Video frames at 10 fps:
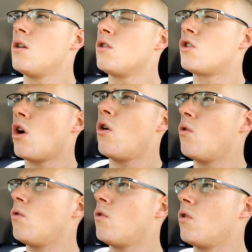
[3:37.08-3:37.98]

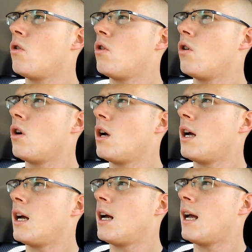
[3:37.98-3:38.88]
So
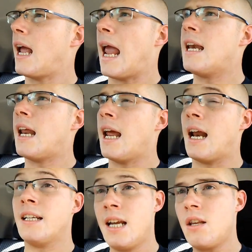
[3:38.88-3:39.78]
and and
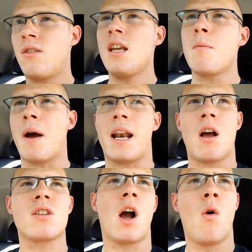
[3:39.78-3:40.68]
I did think about it.
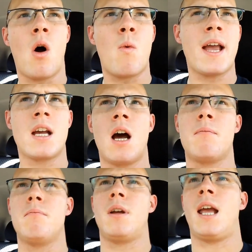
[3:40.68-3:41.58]
I was like, "Oh, I'll wake
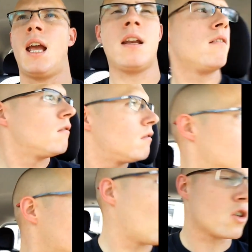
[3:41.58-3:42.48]
up and,
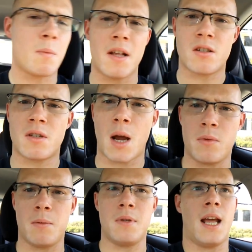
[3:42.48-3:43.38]
you know, spend some time
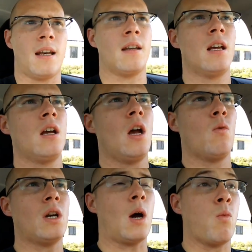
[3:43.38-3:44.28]
with him then."
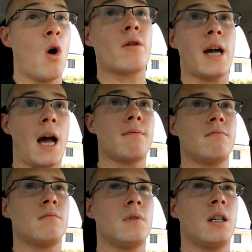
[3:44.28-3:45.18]
Well, I woke up
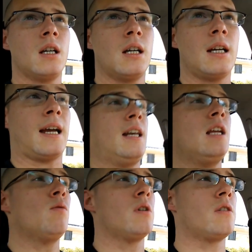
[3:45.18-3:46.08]
and
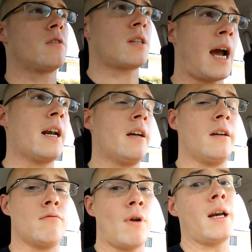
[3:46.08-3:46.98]
he was kind
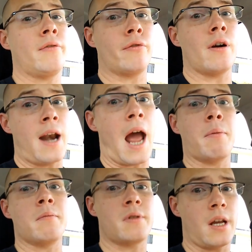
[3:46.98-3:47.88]
of ready for a nap
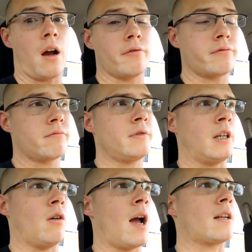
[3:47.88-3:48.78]
himself,
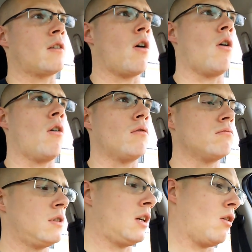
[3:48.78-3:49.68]
you know, acting all,
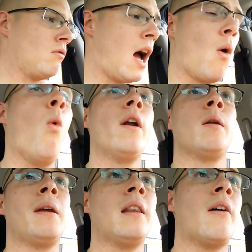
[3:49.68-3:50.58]
you know, not wanting
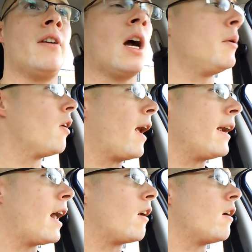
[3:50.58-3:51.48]
to be lovey-dovey or
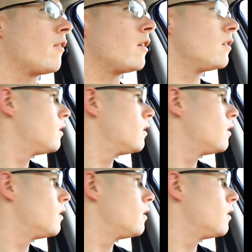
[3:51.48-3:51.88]
hanging out or nothing.